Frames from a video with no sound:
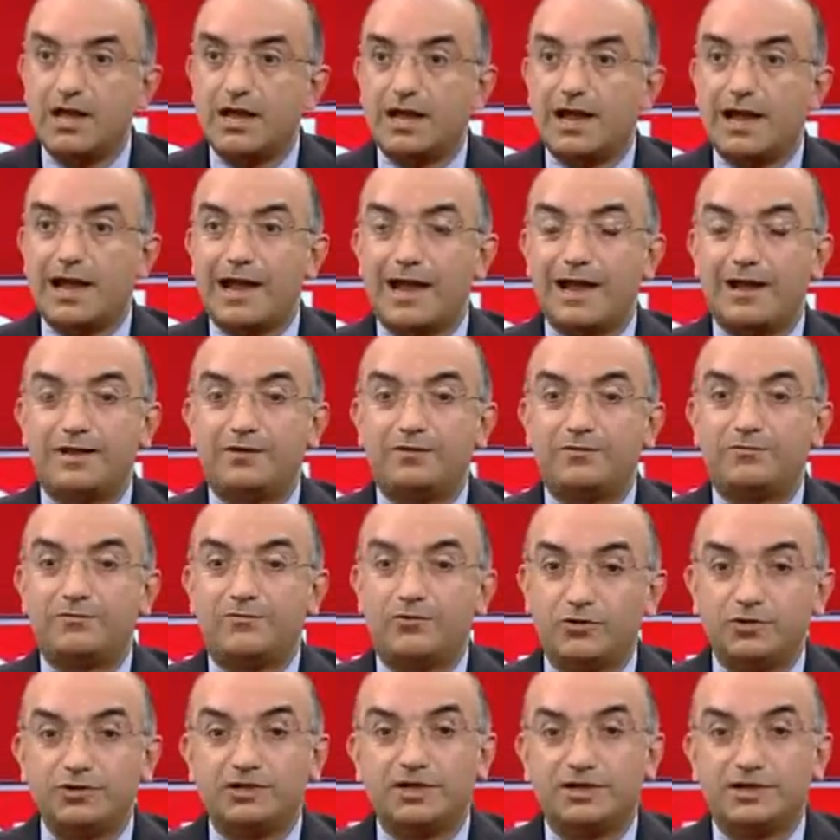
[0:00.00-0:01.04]
And
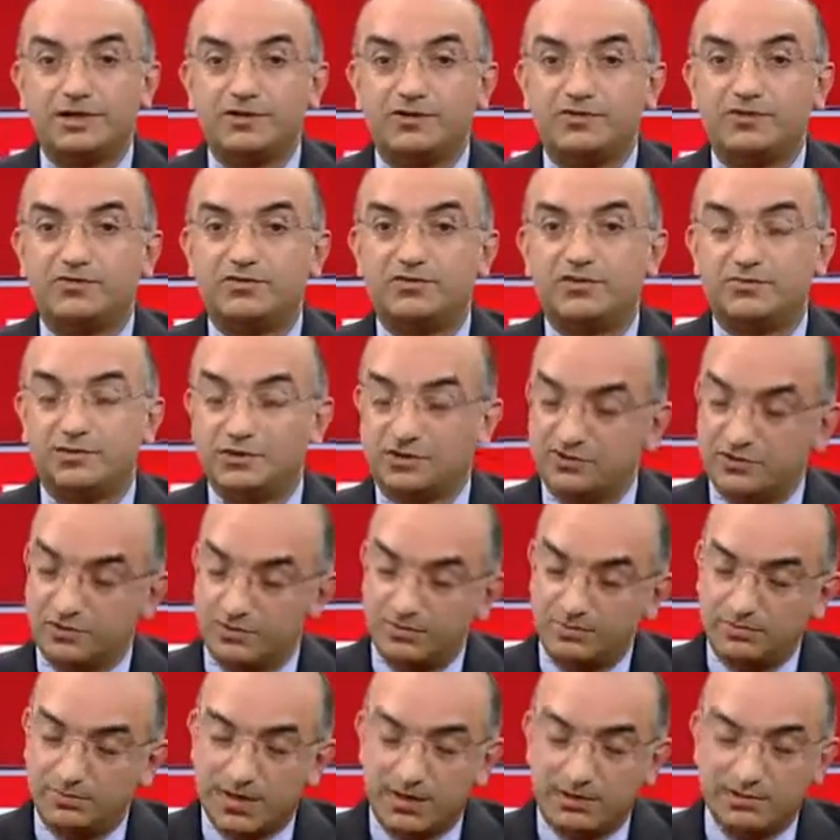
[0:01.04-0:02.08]
fourth thing is, which is a
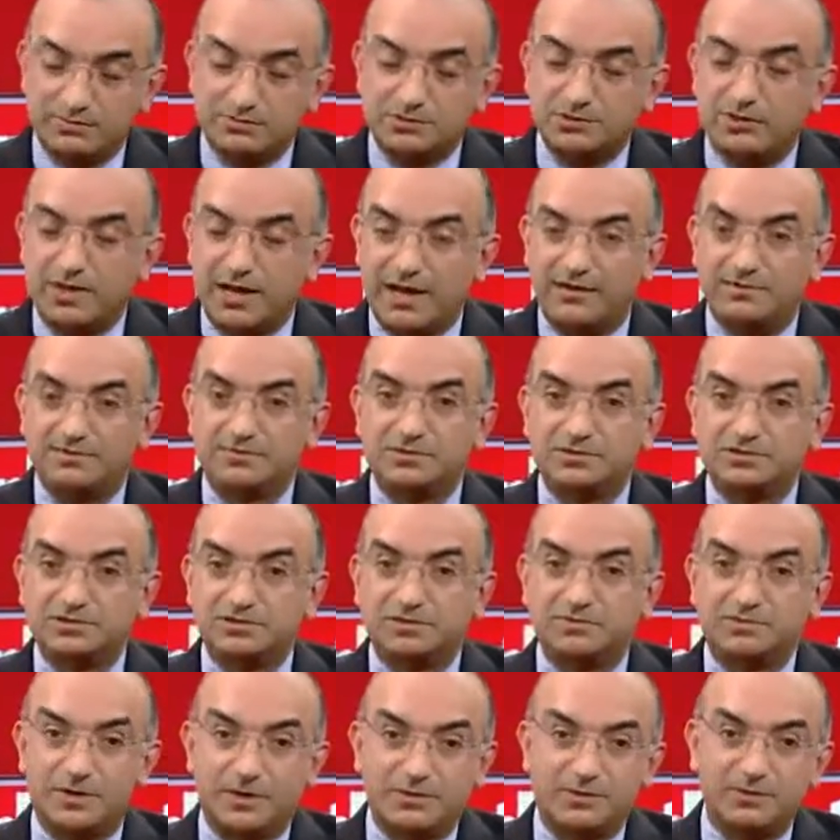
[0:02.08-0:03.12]
good problem to have, which is
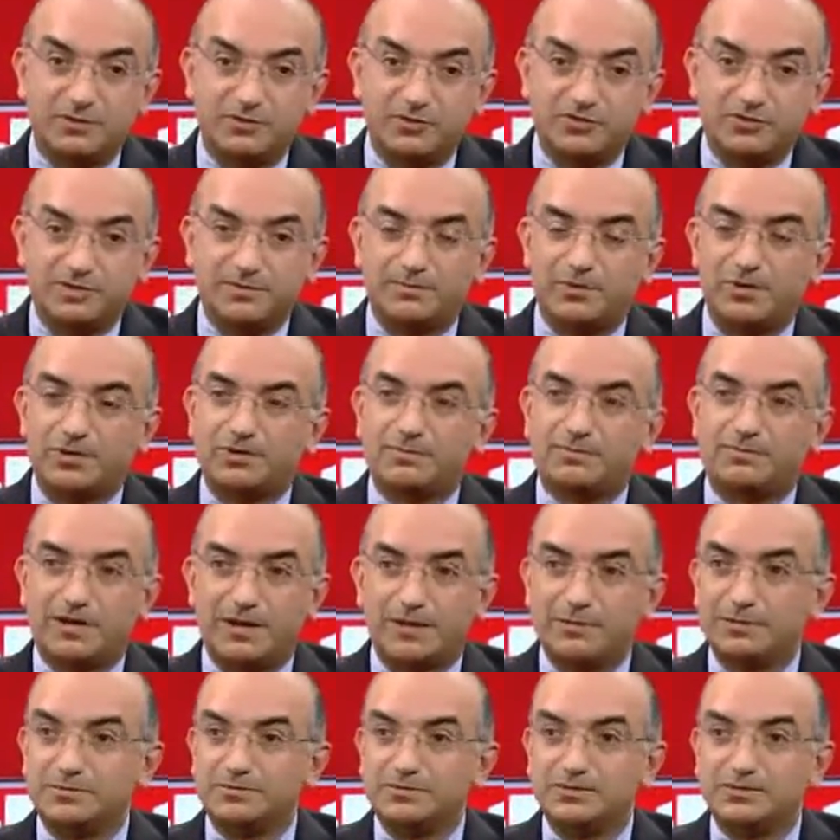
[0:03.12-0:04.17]
the probably most important
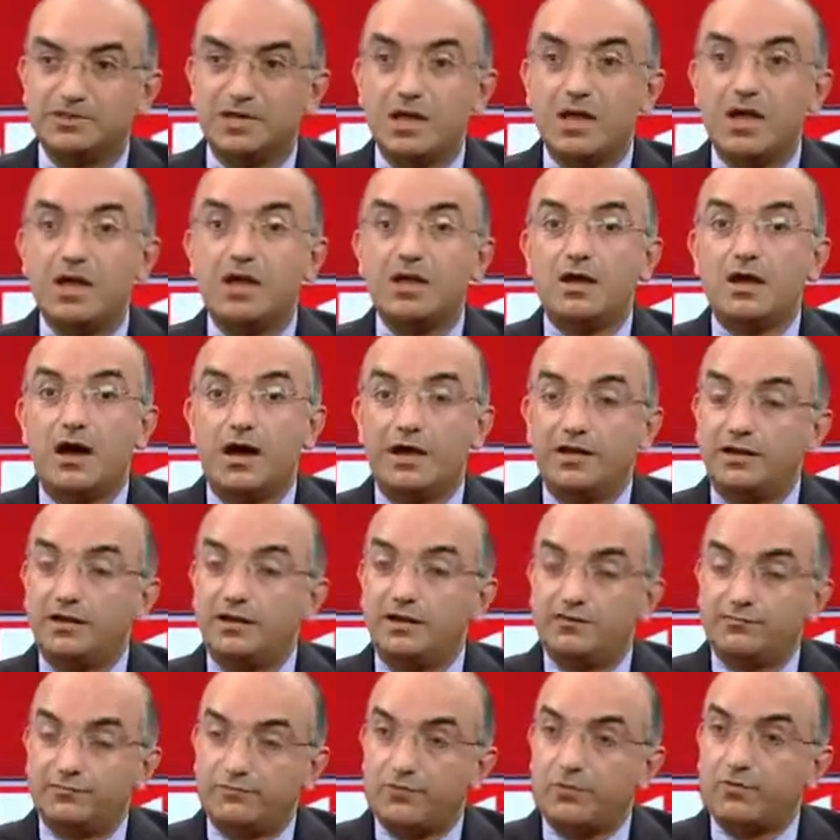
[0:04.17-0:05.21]
problem, is
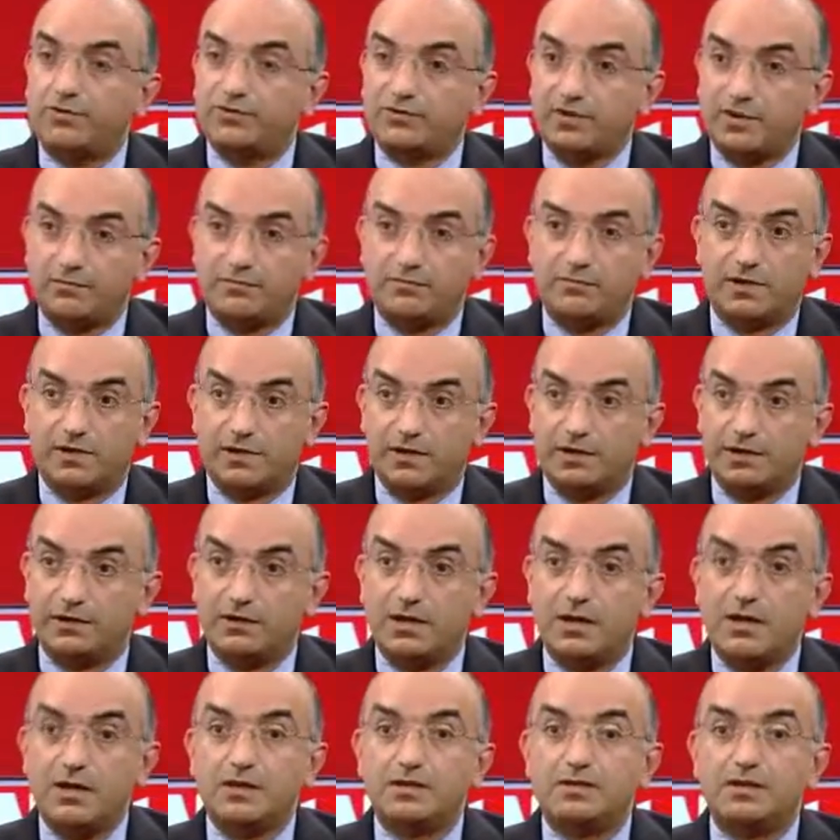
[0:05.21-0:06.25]
IT folks are worried
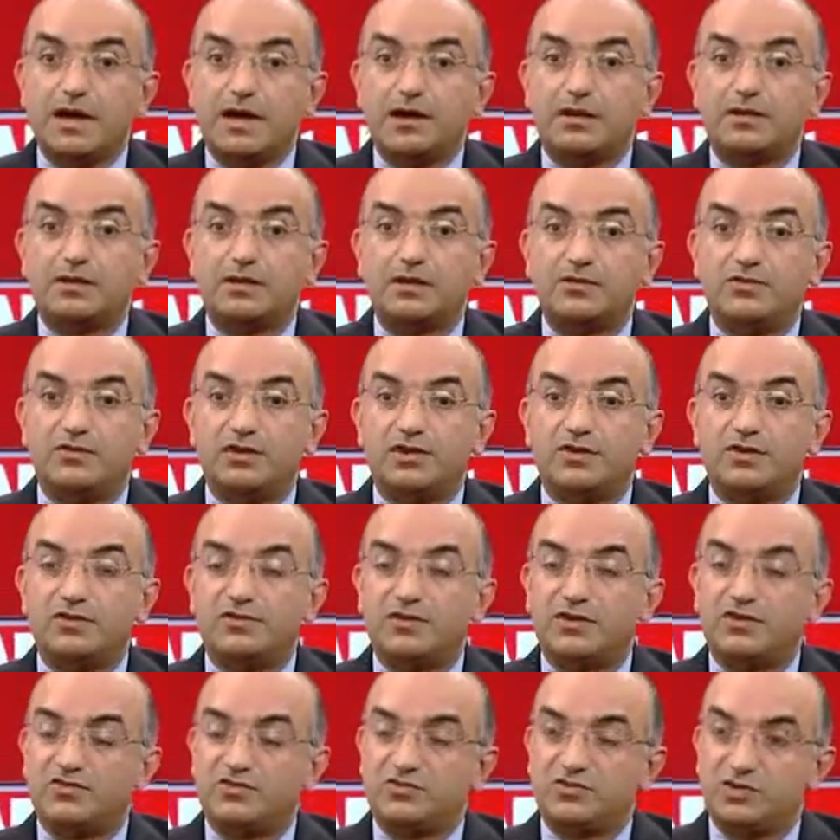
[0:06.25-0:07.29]
that there is
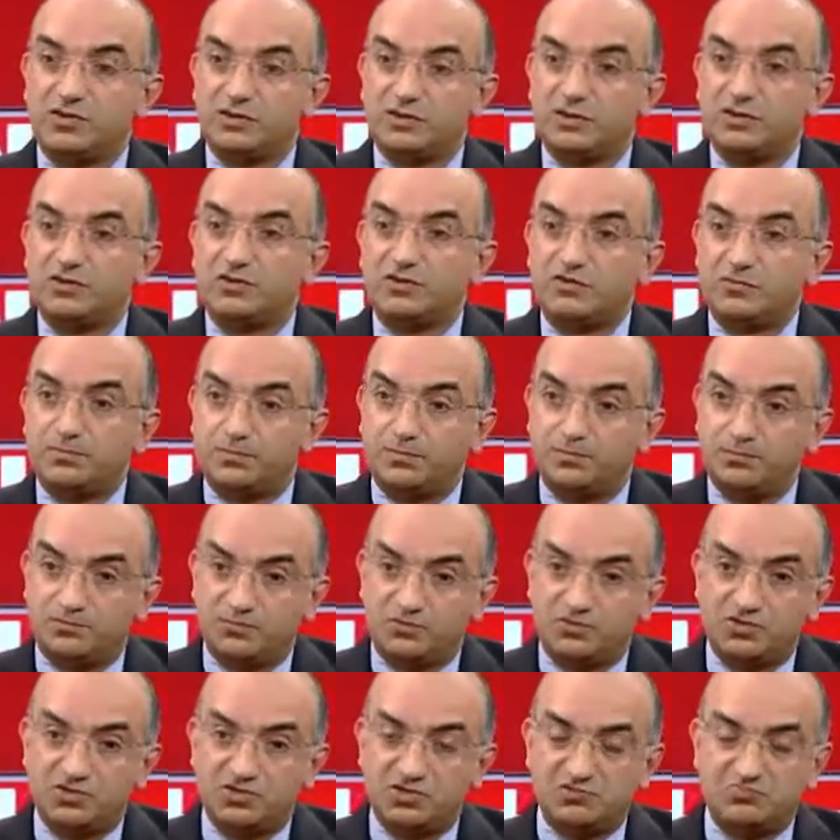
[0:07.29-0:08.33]
a certain
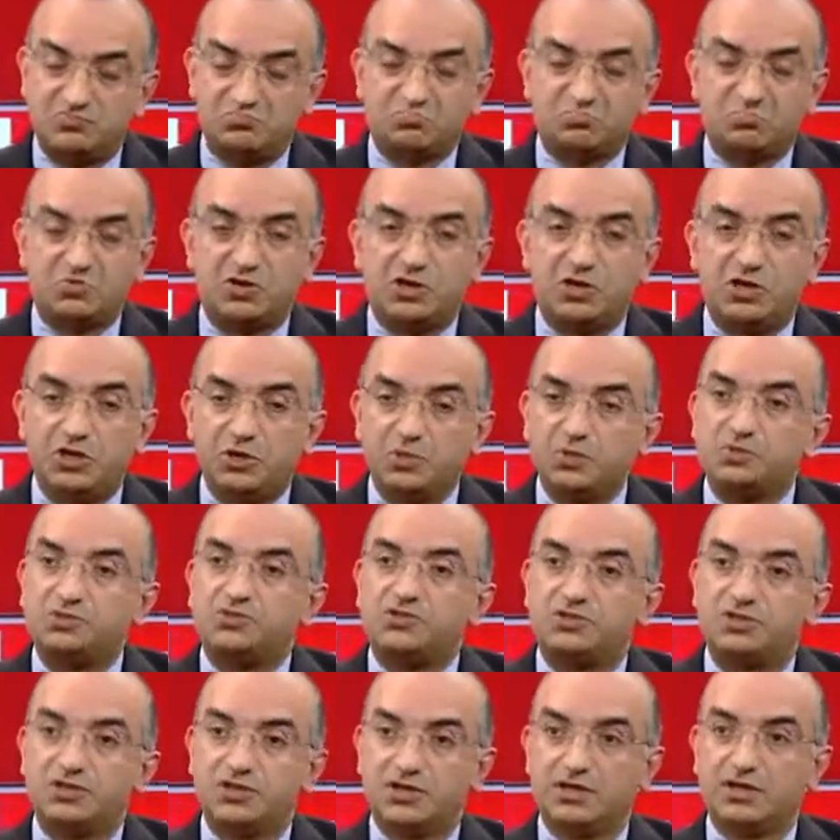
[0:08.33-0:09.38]

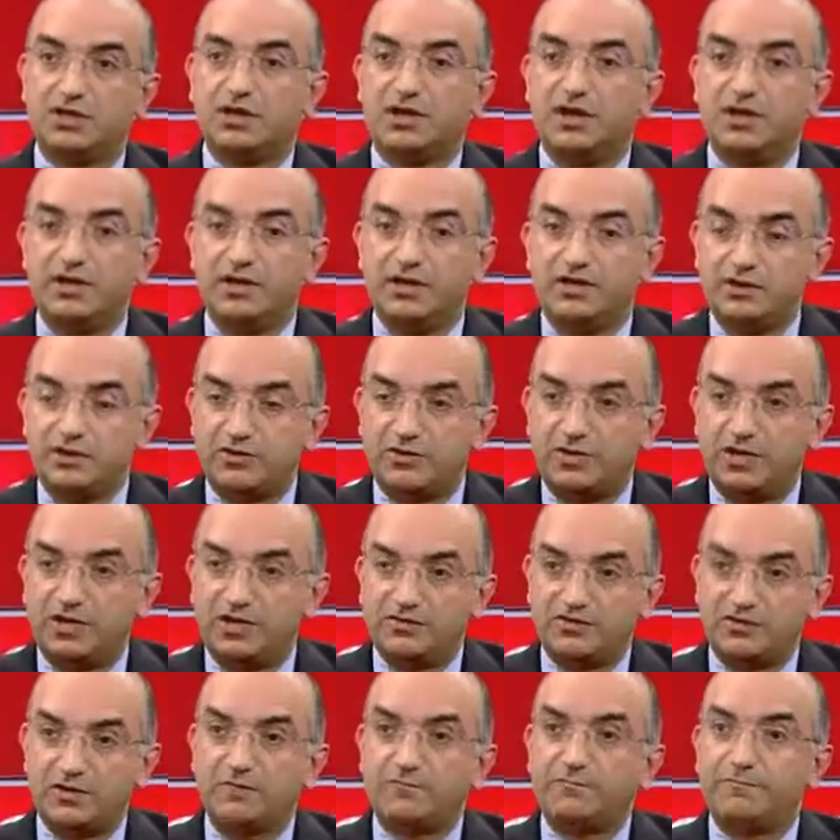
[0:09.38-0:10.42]
huge
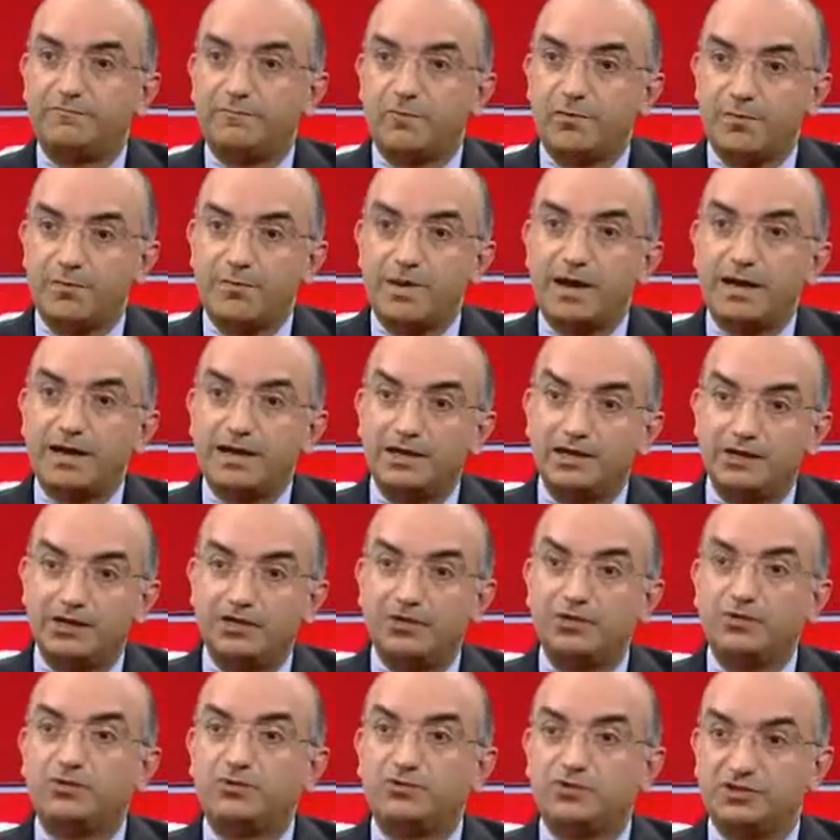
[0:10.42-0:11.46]
increase of mobile
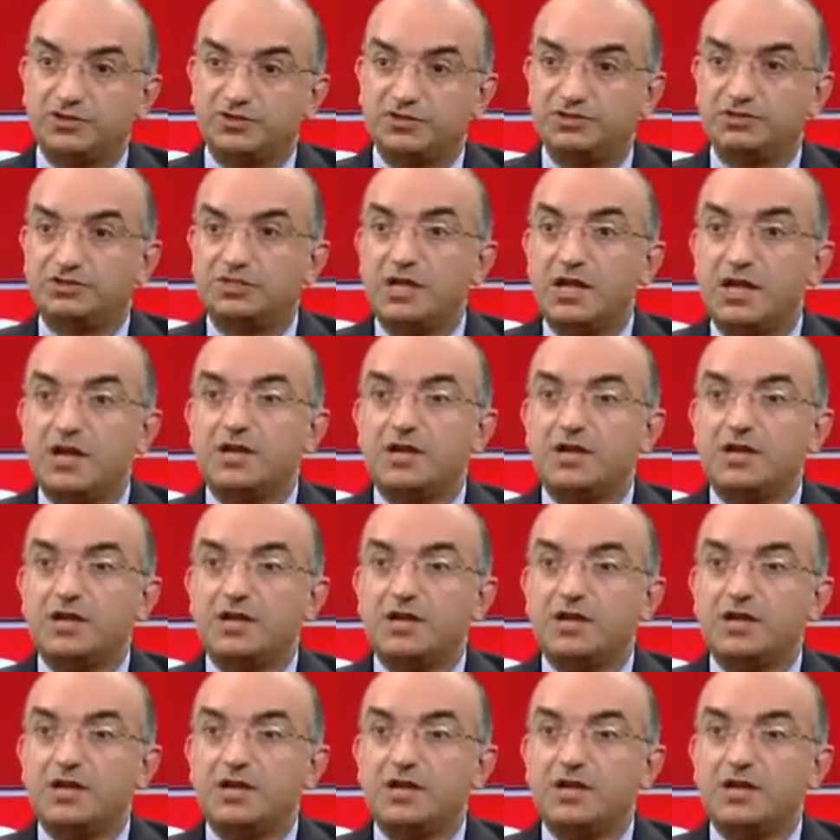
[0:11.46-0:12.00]
users